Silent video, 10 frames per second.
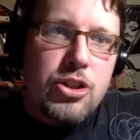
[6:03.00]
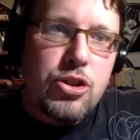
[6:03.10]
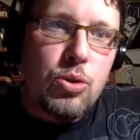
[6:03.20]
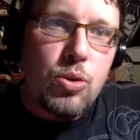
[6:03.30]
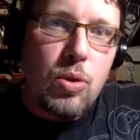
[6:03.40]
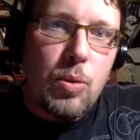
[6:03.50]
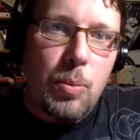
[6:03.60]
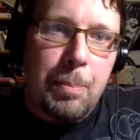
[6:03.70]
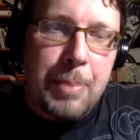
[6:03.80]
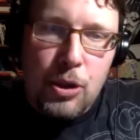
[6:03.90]
to
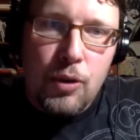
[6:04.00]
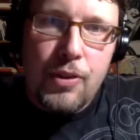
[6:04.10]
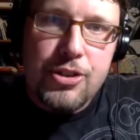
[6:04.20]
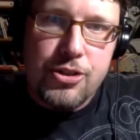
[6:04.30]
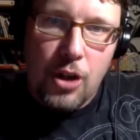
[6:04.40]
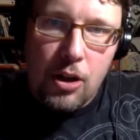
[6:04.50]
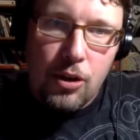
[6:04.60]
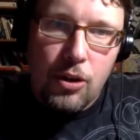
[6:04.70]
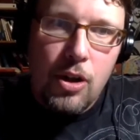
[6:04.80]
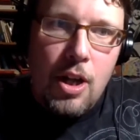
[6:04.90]
build the
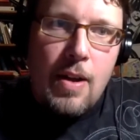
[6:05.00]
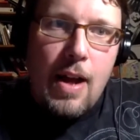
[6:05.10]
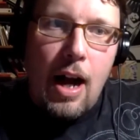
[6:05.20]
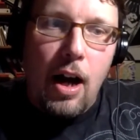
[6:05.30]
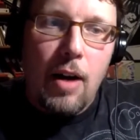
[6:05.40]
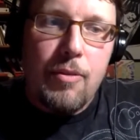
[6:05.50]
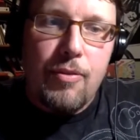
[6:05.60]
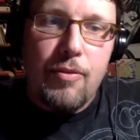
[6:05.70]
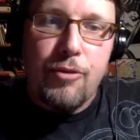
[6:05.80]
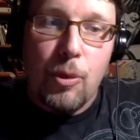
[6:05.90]
struggle
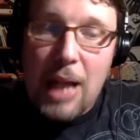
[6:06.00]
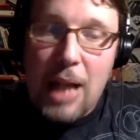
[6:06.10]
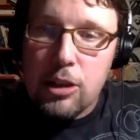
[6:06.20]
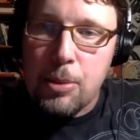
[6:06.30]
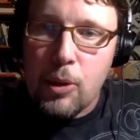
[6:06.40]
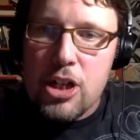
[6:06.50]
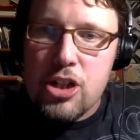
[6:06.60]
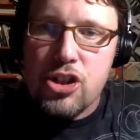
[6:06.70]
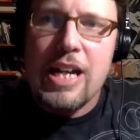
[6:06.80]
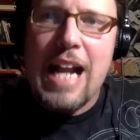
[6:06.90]
for Black
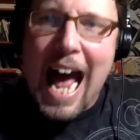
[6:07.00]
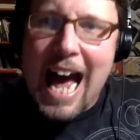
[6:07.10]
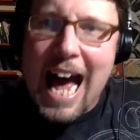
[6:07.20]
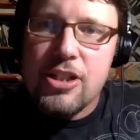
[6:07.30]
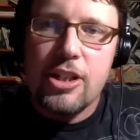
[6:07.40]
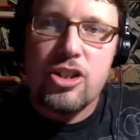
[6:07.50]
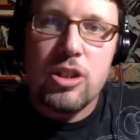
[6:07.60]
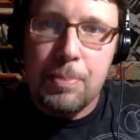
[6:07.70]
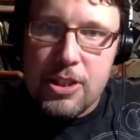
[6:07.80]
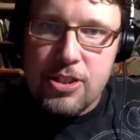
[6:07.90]
liberation as an
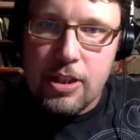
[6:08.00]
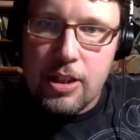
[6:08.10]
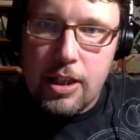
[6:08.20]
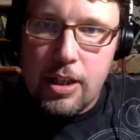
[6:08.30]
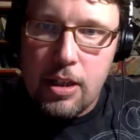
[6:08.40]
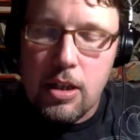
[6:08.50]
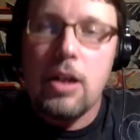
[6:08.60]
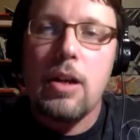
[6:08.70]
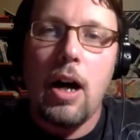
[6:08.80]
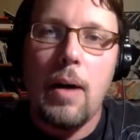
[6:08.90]
explicitly
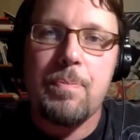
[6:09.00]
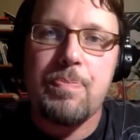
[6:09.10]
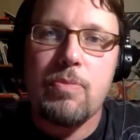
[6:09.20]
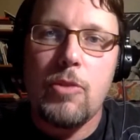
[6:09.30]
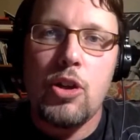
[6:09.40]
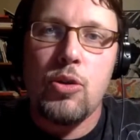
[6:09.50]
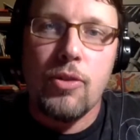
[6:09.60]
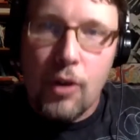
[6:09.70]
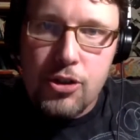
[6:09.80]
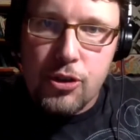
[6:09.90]

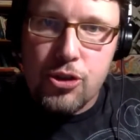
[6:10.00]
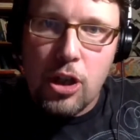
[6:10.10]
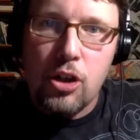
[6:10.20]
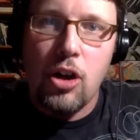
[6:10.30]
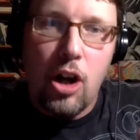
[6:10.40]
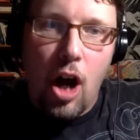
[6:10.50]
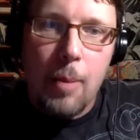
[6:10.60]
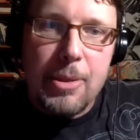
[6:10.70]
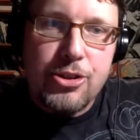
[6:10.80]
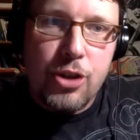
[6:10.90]
universal struggle, a
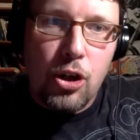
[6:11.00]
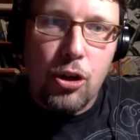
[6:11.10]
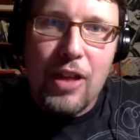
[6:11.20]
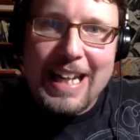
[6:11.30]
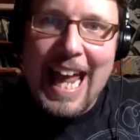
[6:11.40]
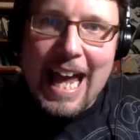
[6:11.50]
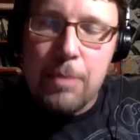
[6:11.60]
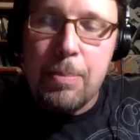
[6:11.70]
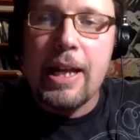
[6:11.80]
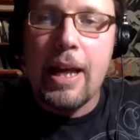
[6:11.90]
common struggle that can
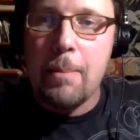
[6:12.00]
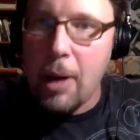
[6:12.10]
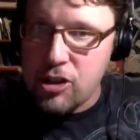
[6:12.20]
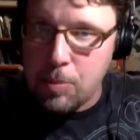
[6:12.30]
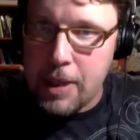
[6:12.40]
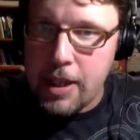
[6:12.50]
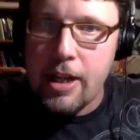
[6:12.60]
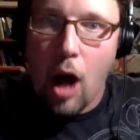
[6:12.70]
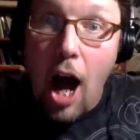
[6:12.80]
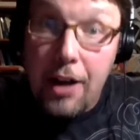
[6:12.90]
be and must be
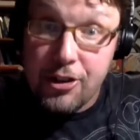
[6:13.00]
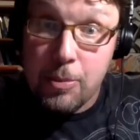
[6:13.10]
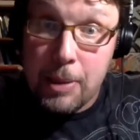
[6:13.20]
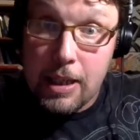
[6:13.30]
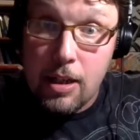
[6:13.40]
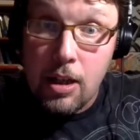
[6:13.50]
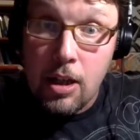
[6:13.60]
and ought to be